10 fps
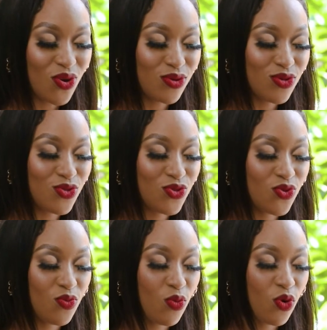toast
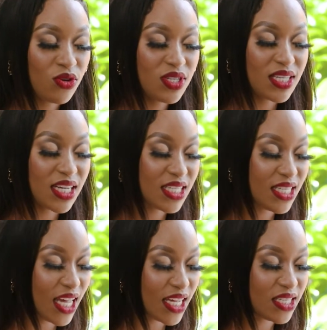to more
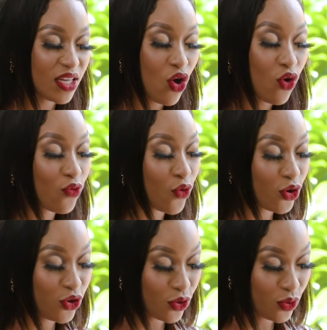success for
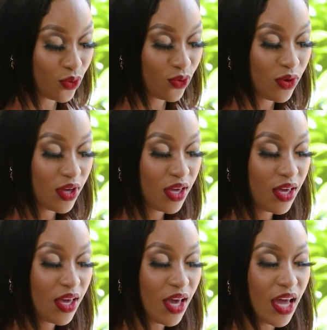you.
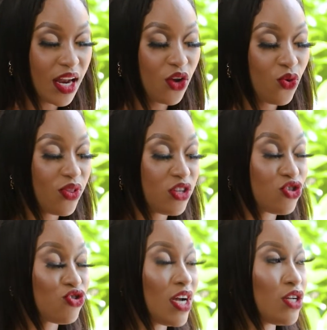And I know that
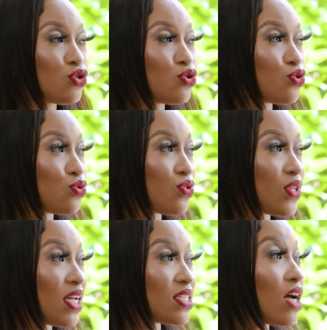you're trying to do
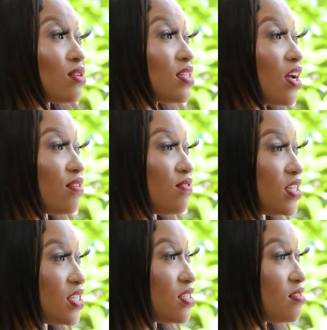things outside of
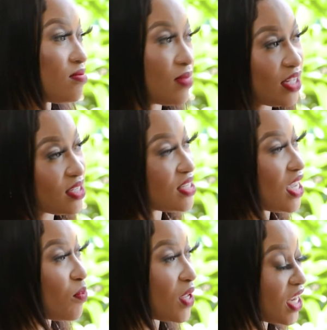this
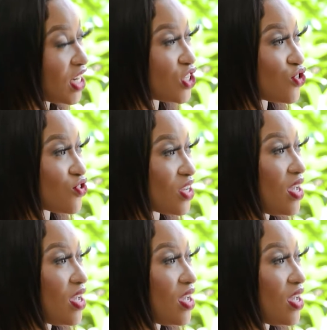entertainment industry.